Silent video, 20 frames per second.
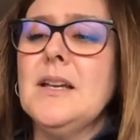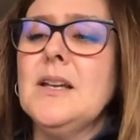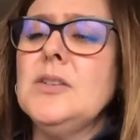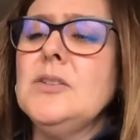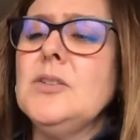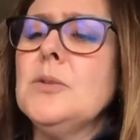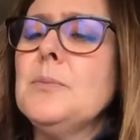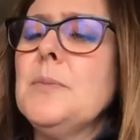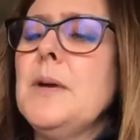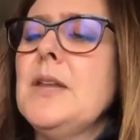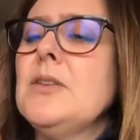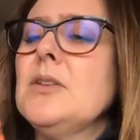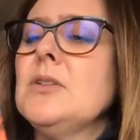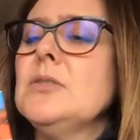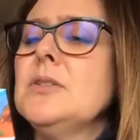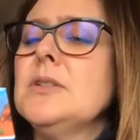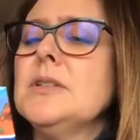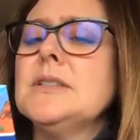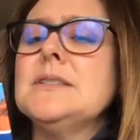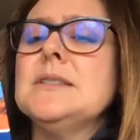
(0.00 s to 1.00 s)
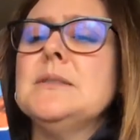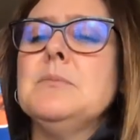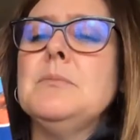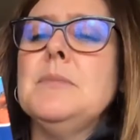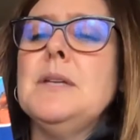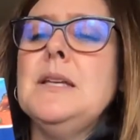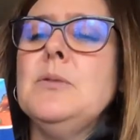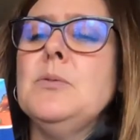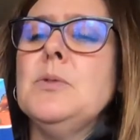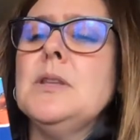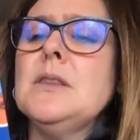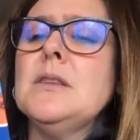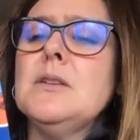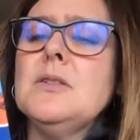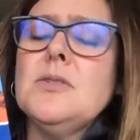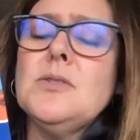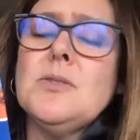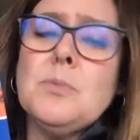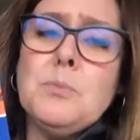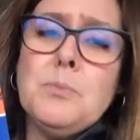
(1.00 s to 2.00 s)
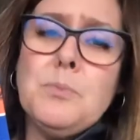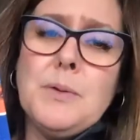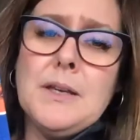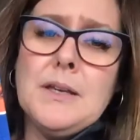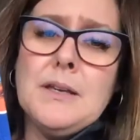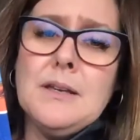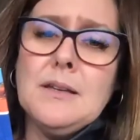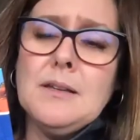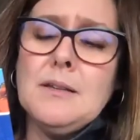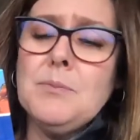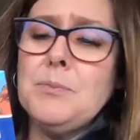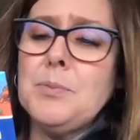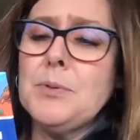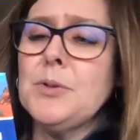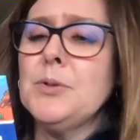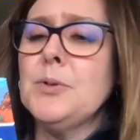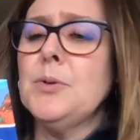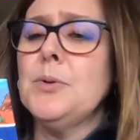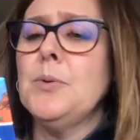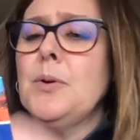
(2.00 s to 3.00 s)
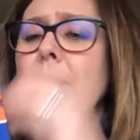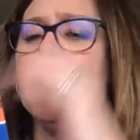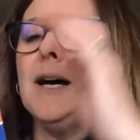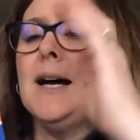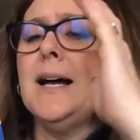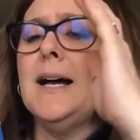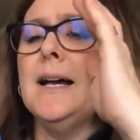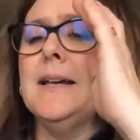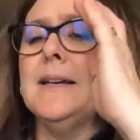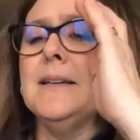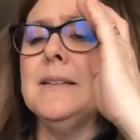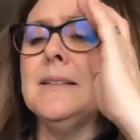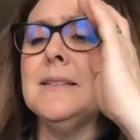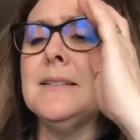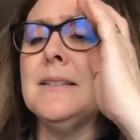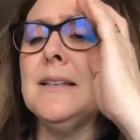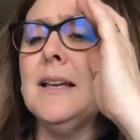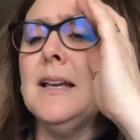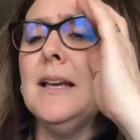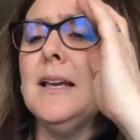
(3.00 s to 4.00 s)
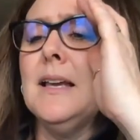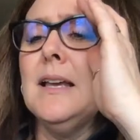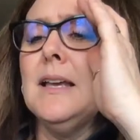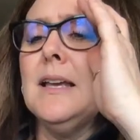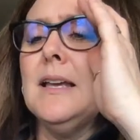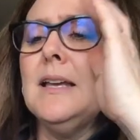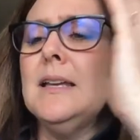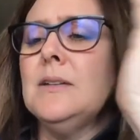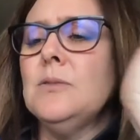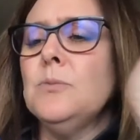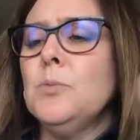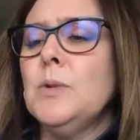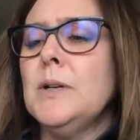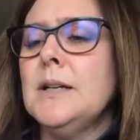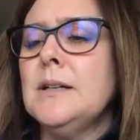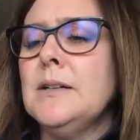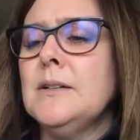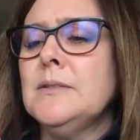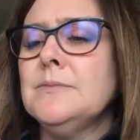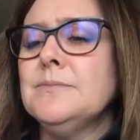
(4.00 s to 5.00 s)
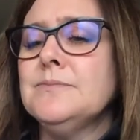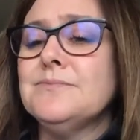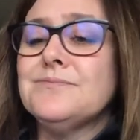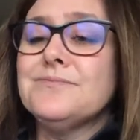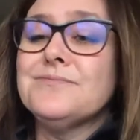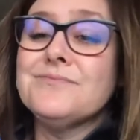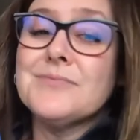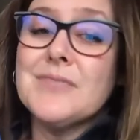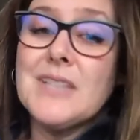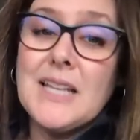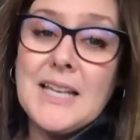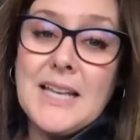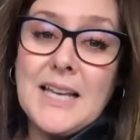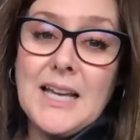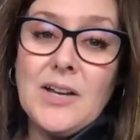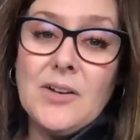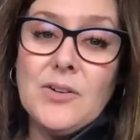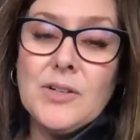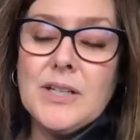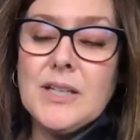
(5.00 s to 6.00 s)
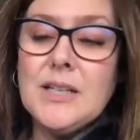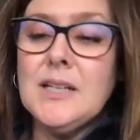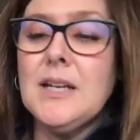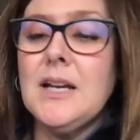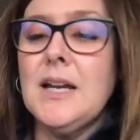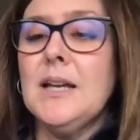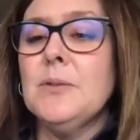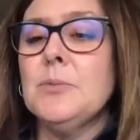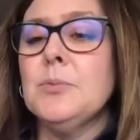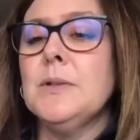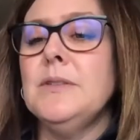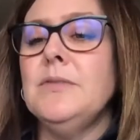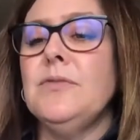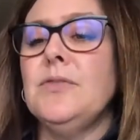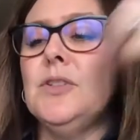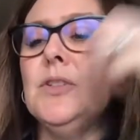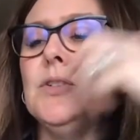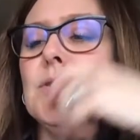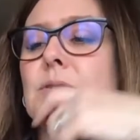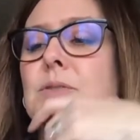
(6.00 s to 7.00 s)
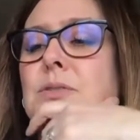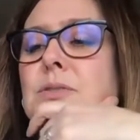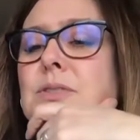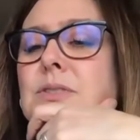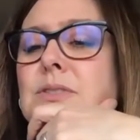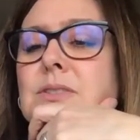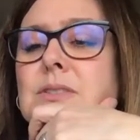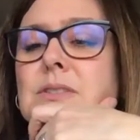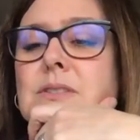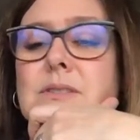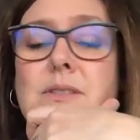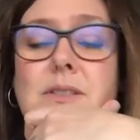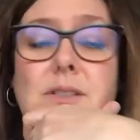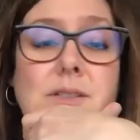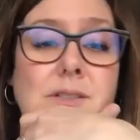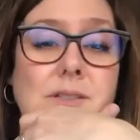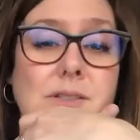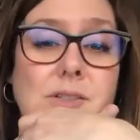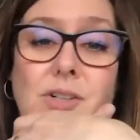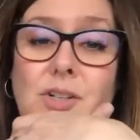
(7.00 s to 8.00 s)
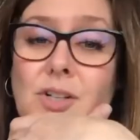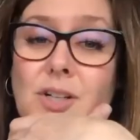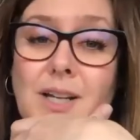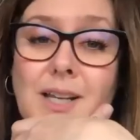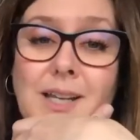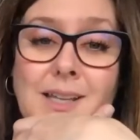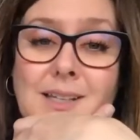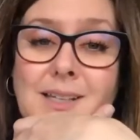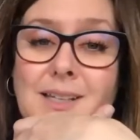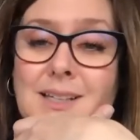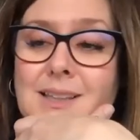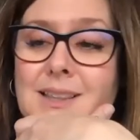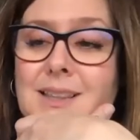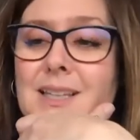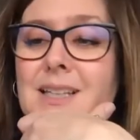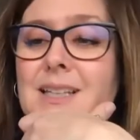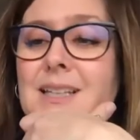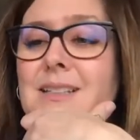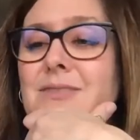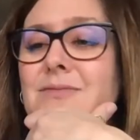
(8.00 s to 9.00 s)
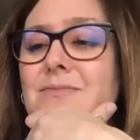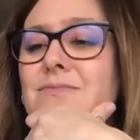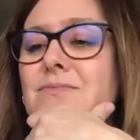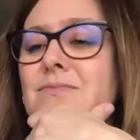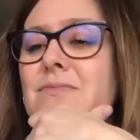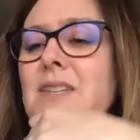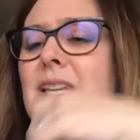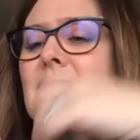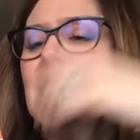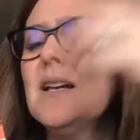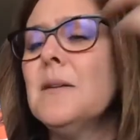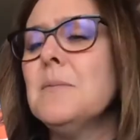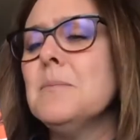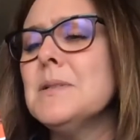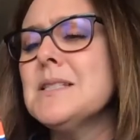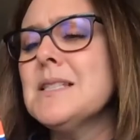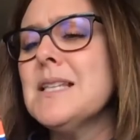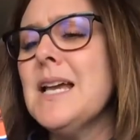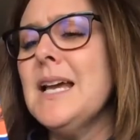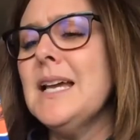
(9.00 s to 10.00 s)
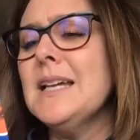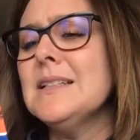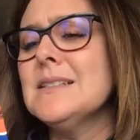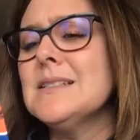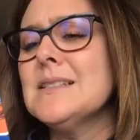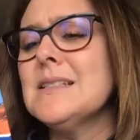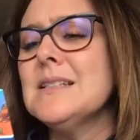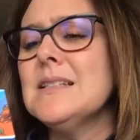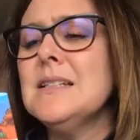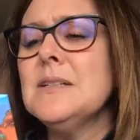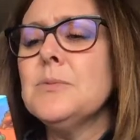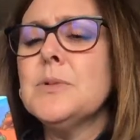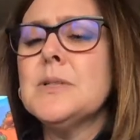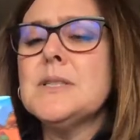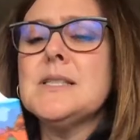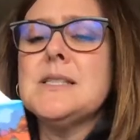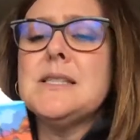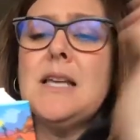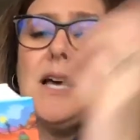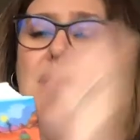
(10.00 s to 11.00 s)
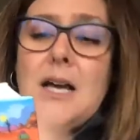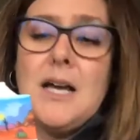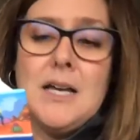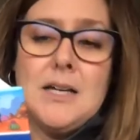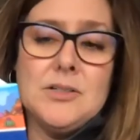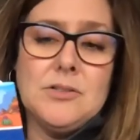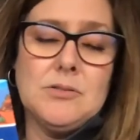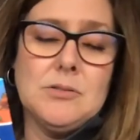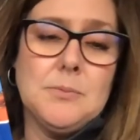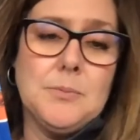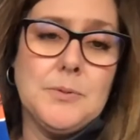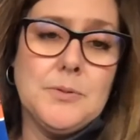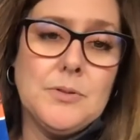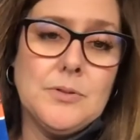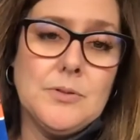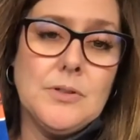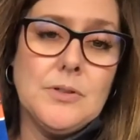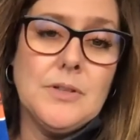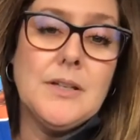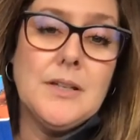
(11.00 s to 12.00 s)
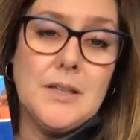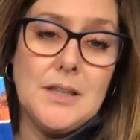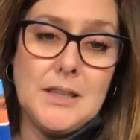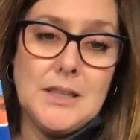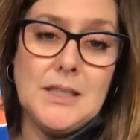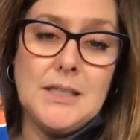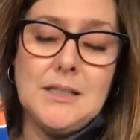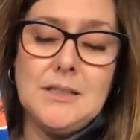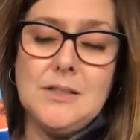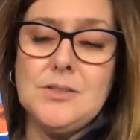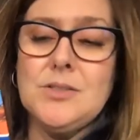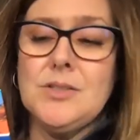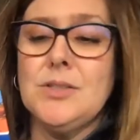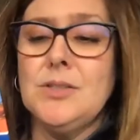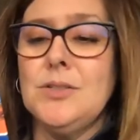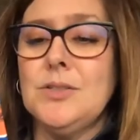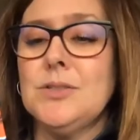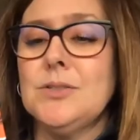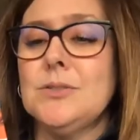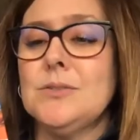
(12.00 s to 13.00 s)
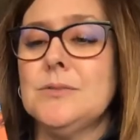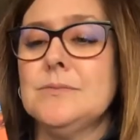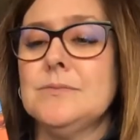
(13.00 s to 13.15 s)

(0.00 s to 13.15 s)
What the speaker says: Your mother looked at me with those big blue eyes, and well, how could I refuse her anything? Besides, it was the honorable thing to do.